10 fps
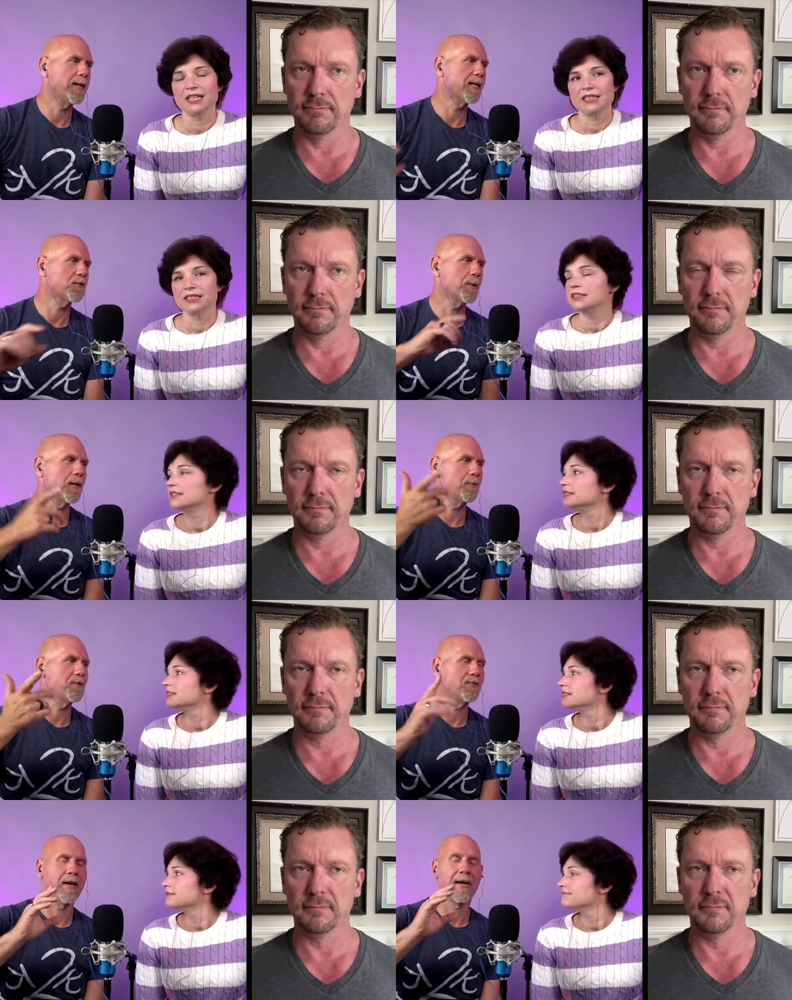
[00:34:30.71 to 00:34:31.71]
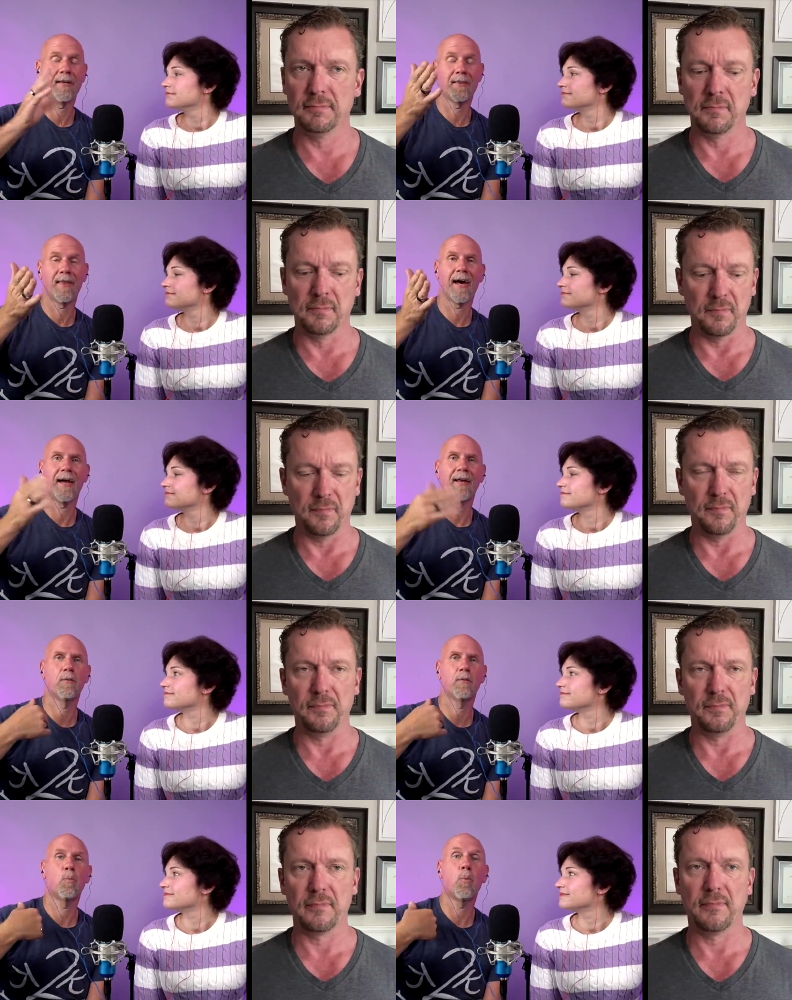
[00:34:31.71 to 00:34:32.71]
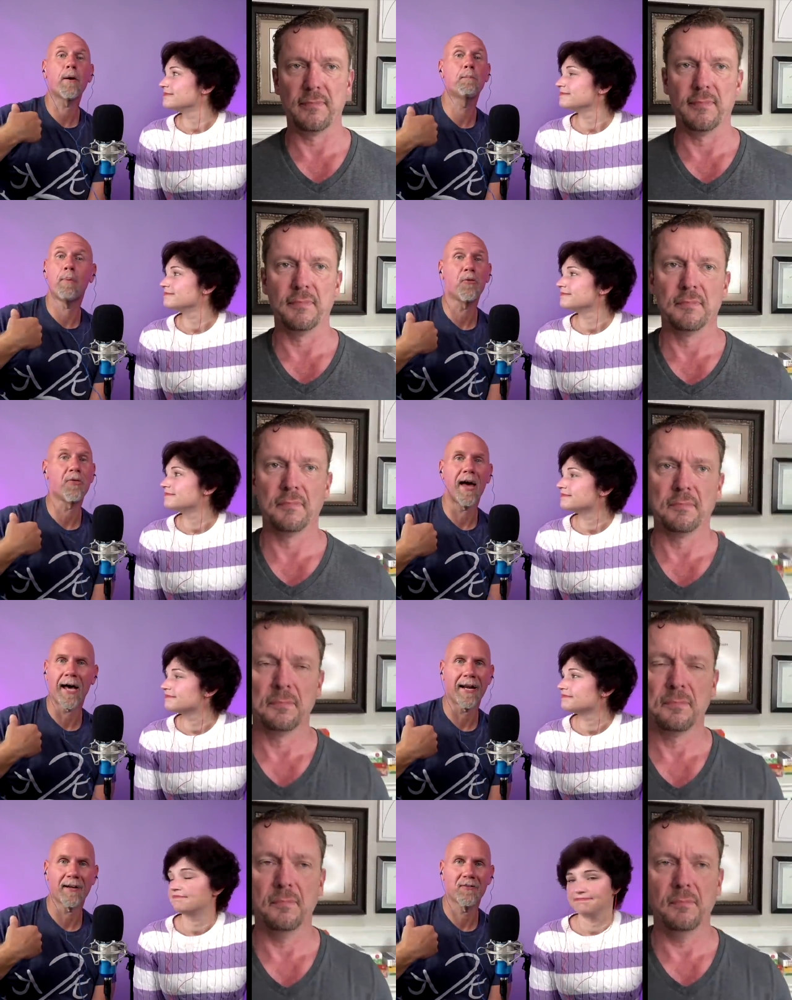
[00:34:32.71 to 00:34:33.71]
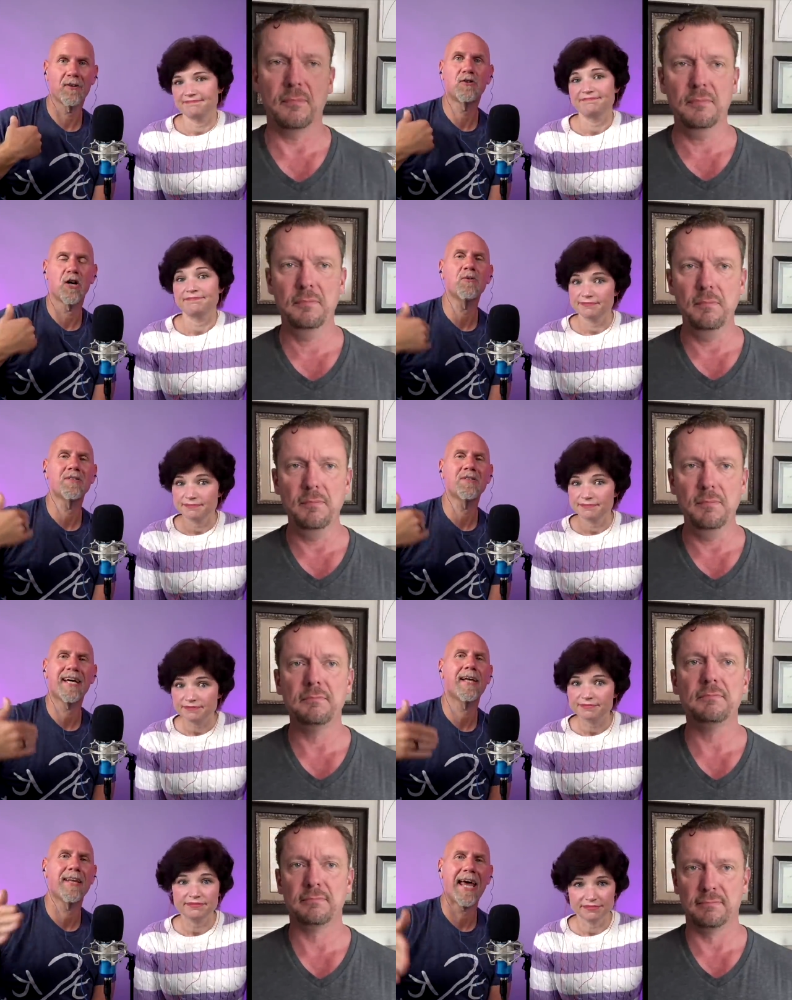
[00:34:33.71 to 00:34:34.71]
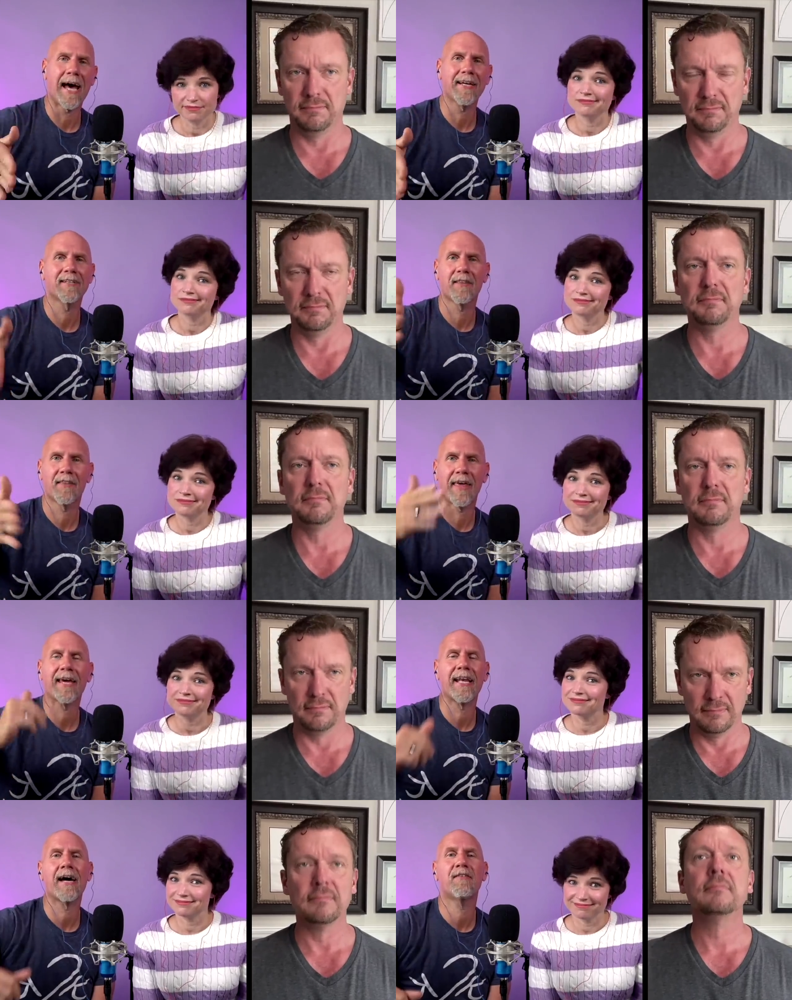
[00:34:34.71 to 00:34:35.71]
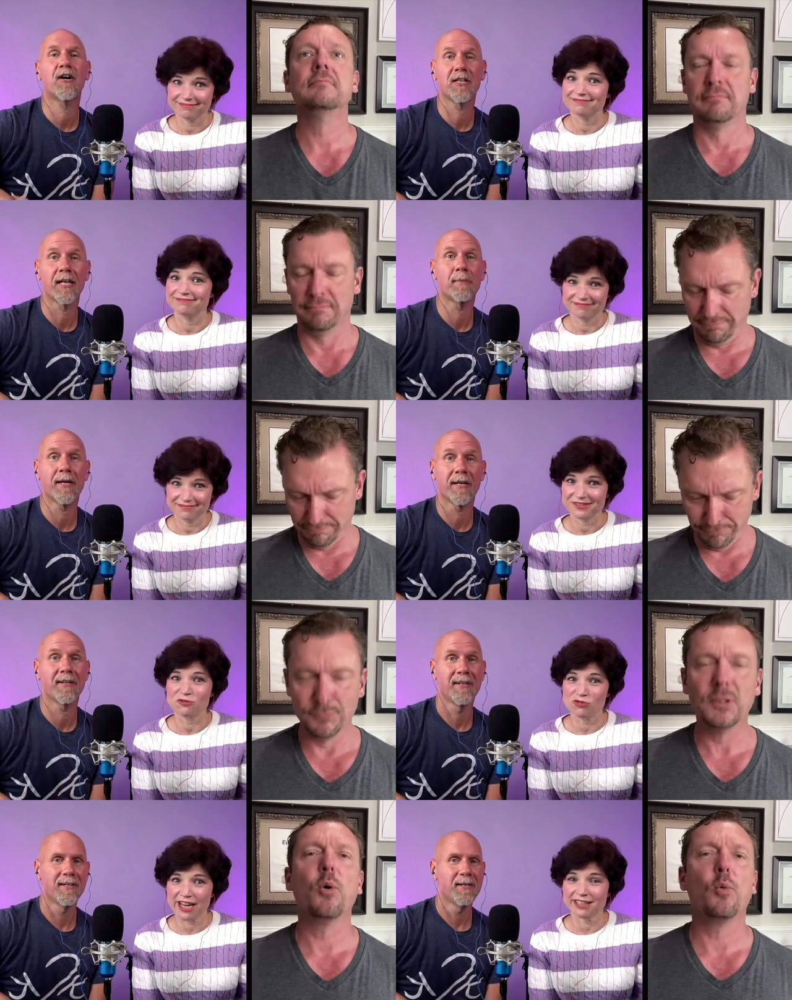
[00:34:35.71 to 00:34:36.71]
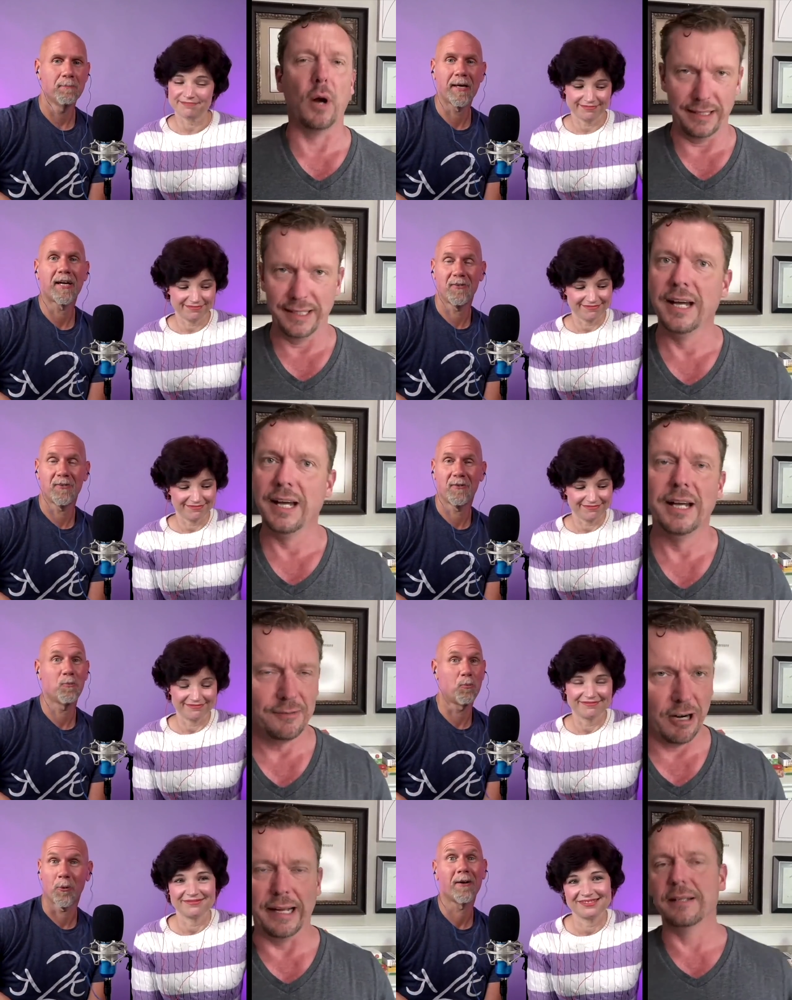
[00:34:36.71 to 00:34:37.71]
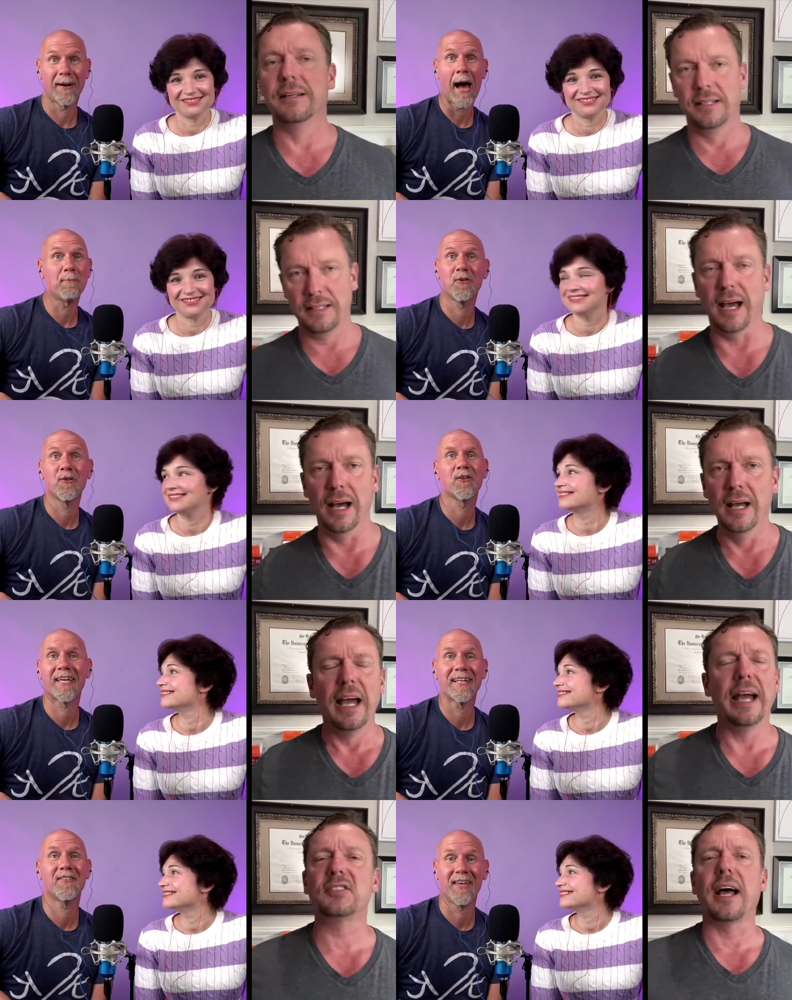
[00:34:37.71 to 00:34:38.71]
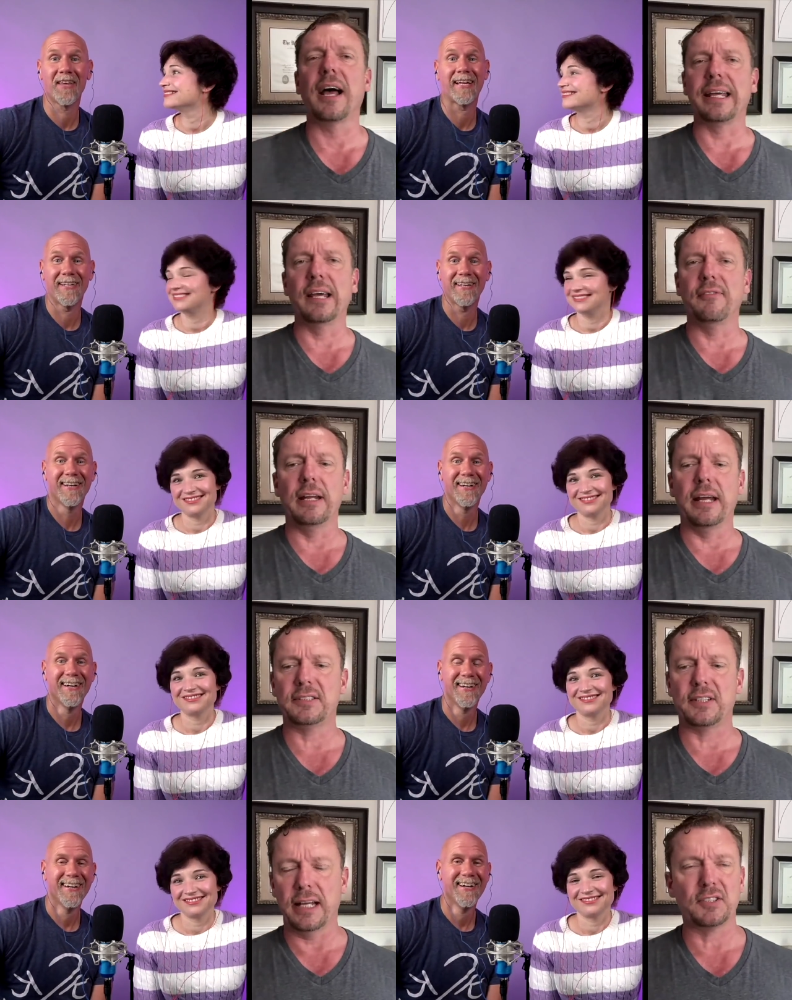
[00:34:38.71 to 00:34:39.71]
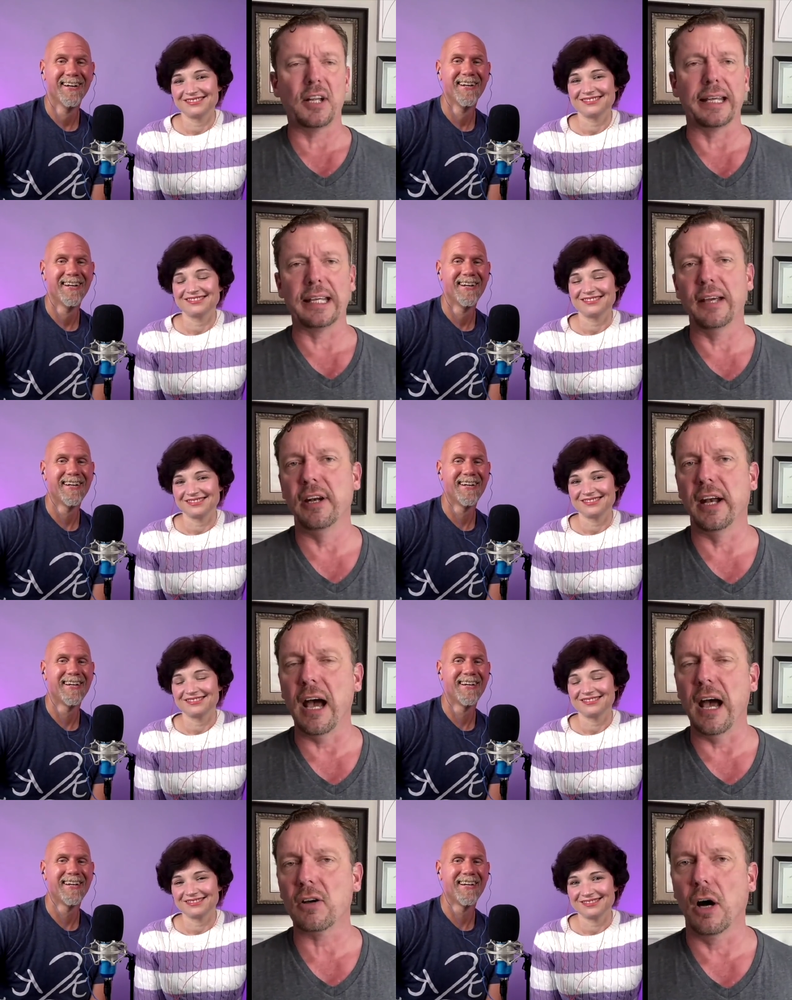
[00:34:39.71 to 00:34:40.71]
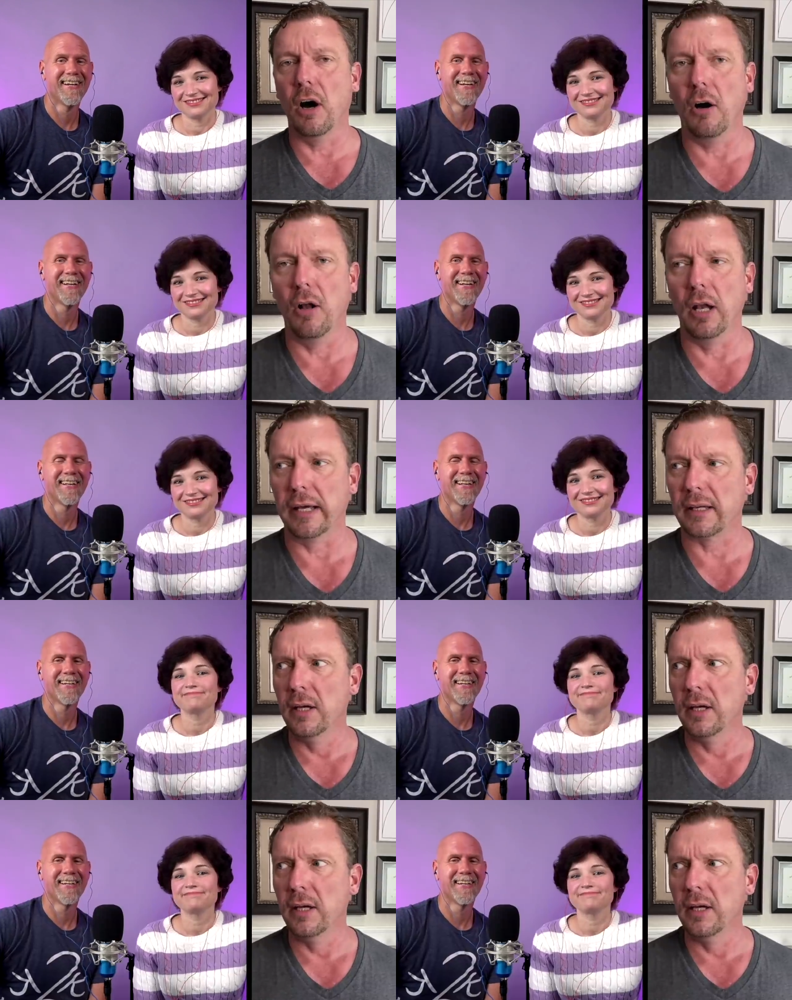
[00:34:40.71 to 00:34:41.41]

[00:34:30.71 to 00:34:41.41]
Speaker 1: because we always say that we're both addicts. Don't tell an addict they can have unlimited.
Speaker 2: Right. Because we're absolutely it's insane. Like giving, it's like giving an alcoholic